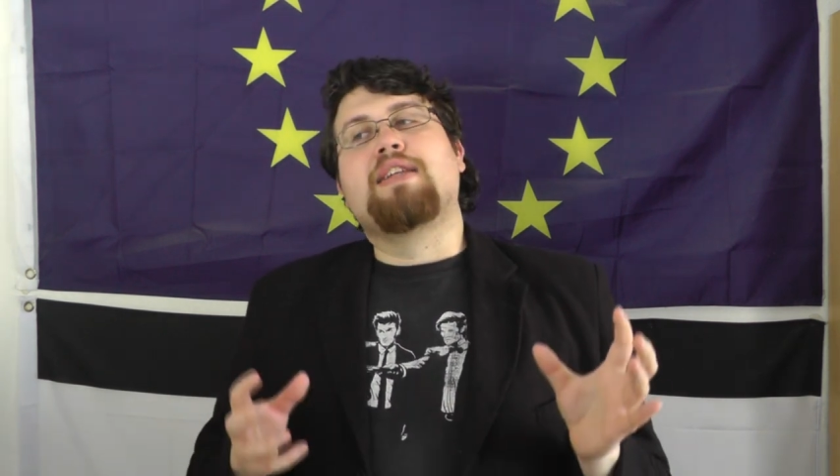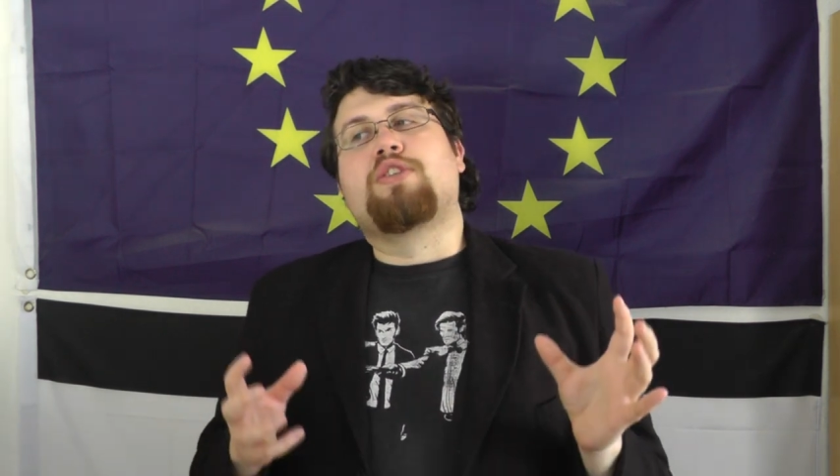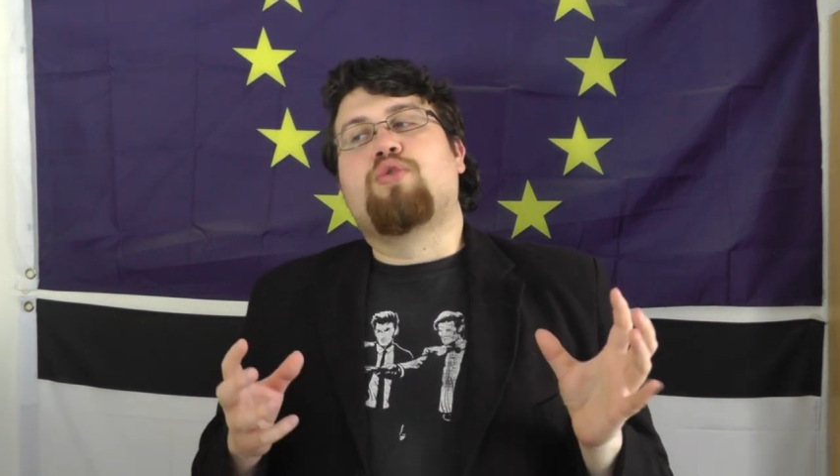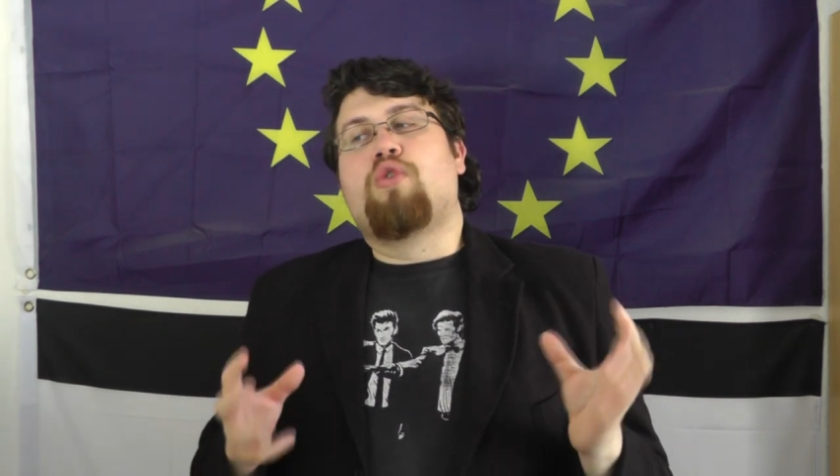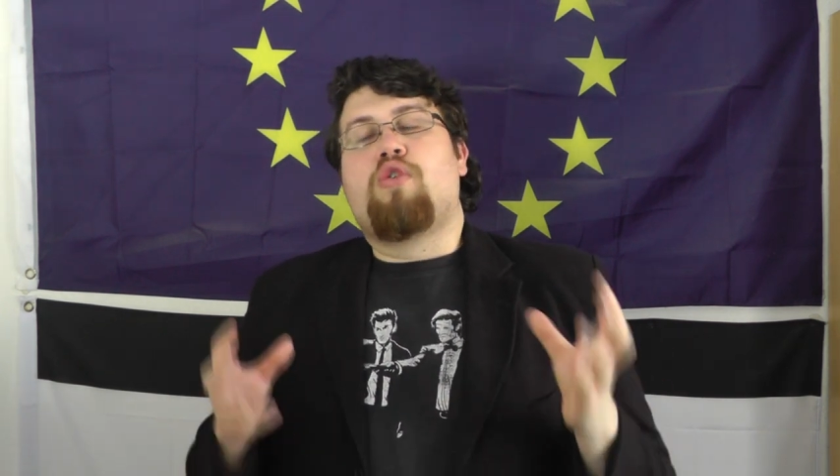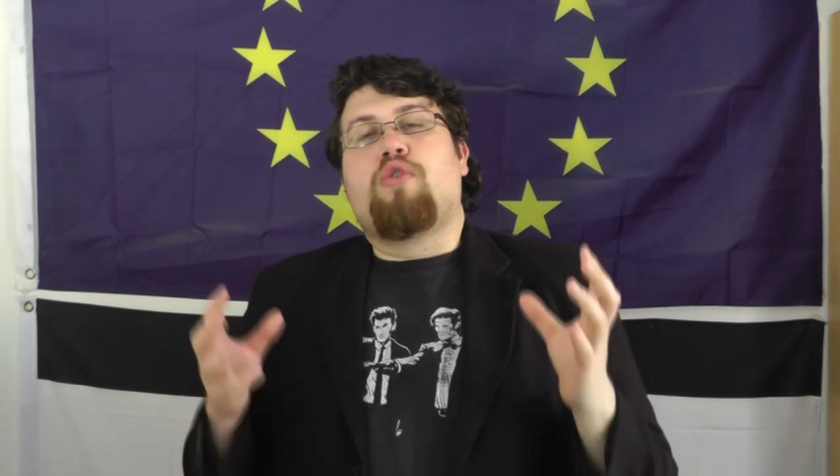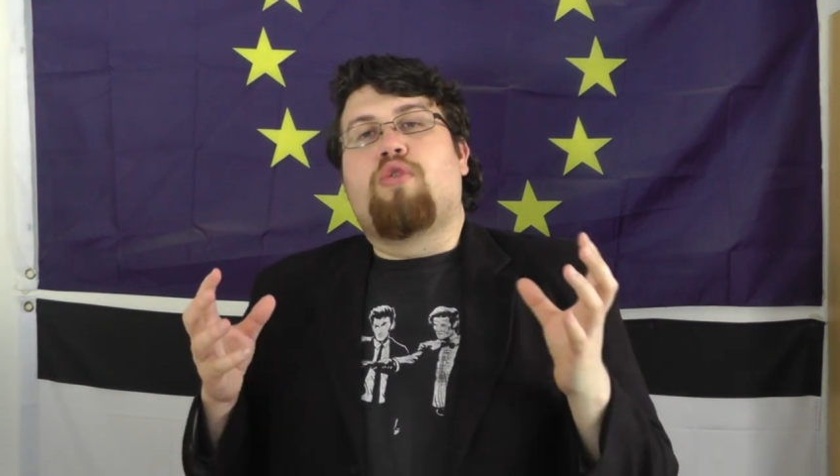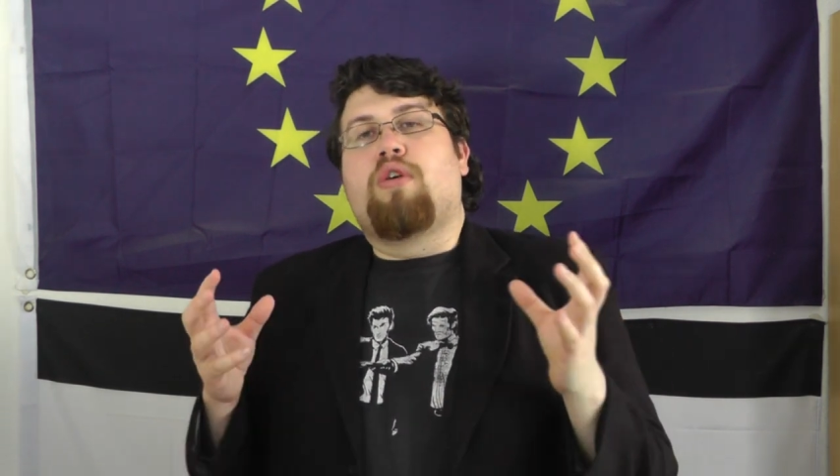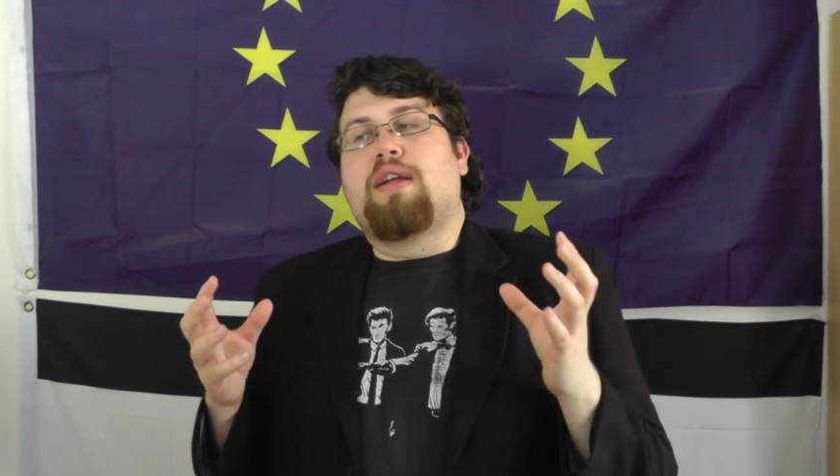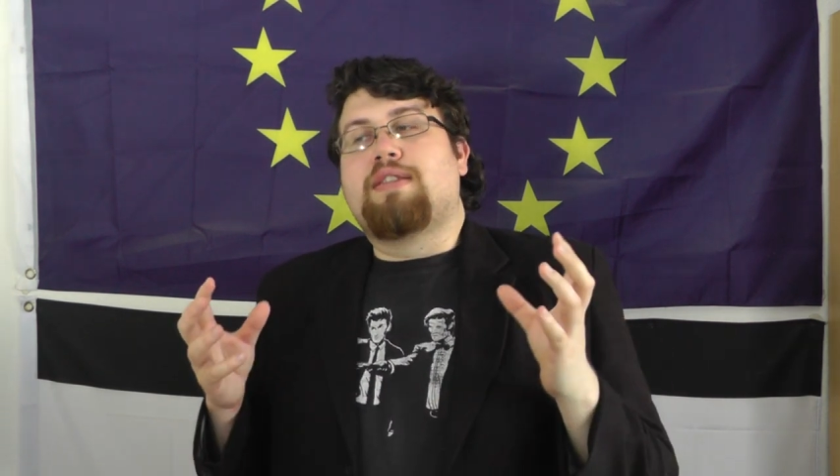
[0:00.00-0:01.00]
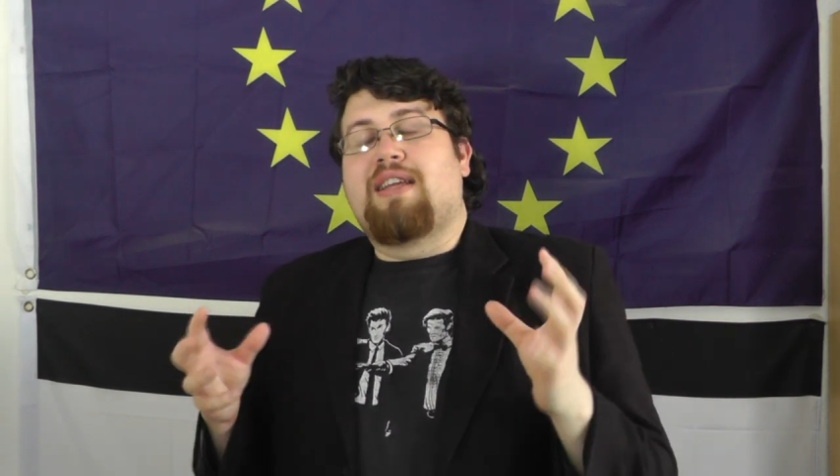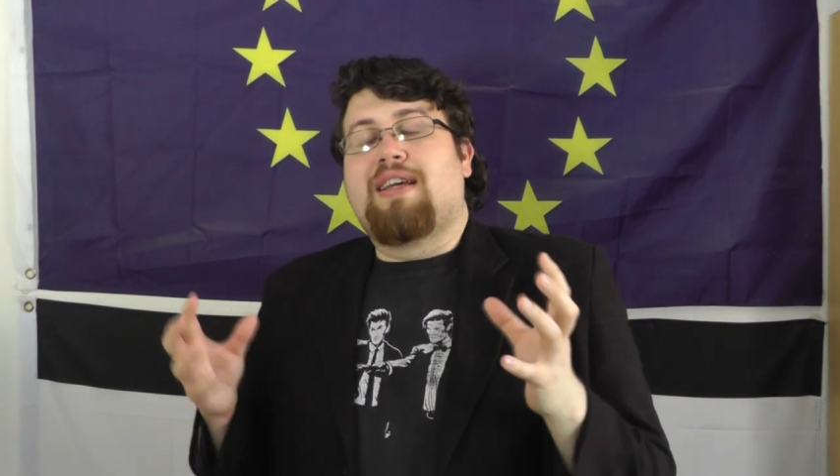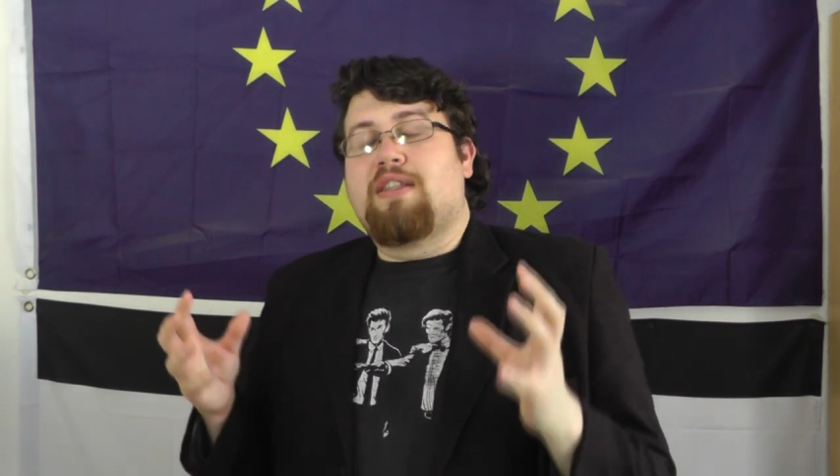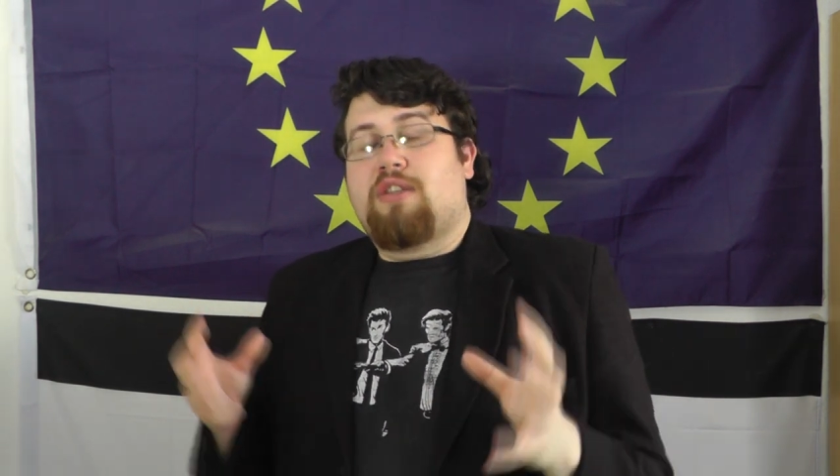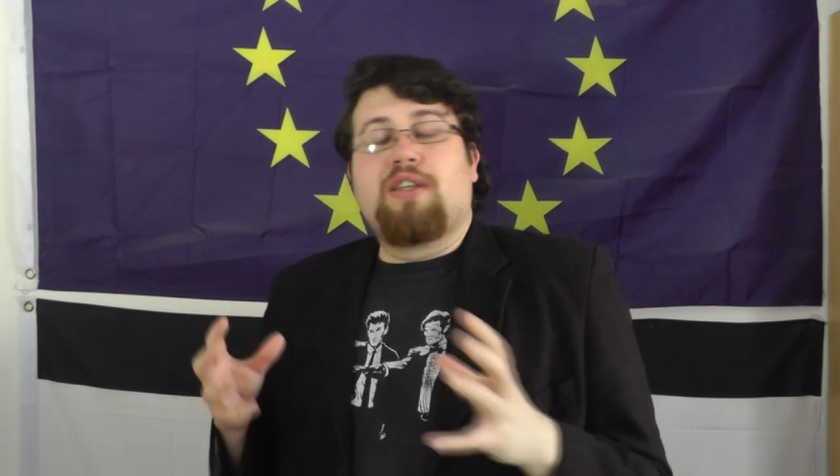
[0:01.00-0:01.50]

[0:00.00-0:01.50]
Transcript: to that uh,